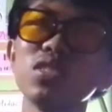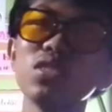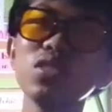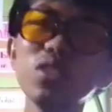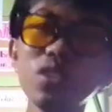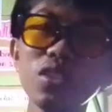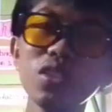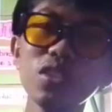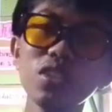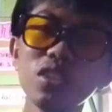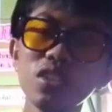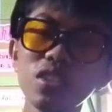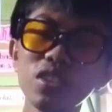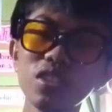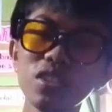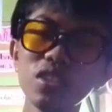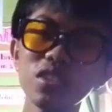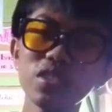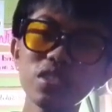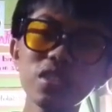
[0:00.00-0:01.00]

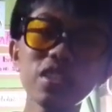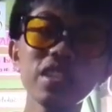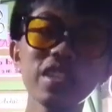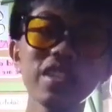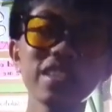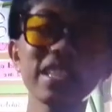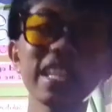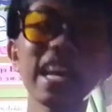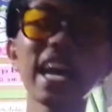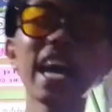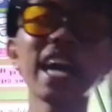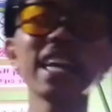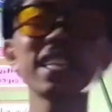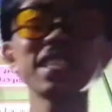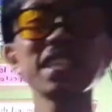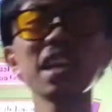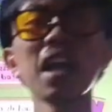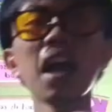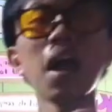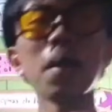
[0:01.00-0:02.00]
solute
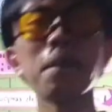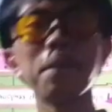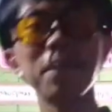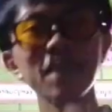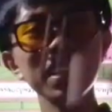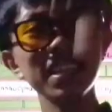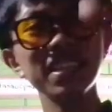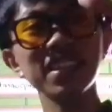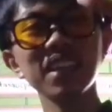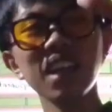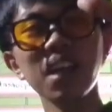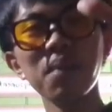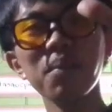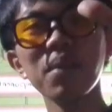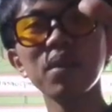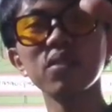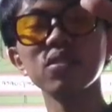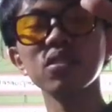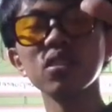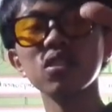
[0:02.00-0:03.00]
has a bigger
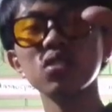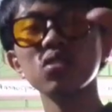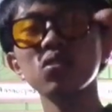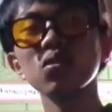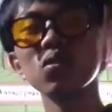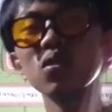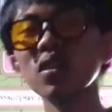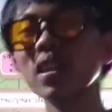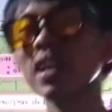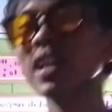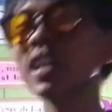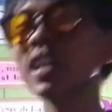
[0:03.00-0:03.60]
amount. So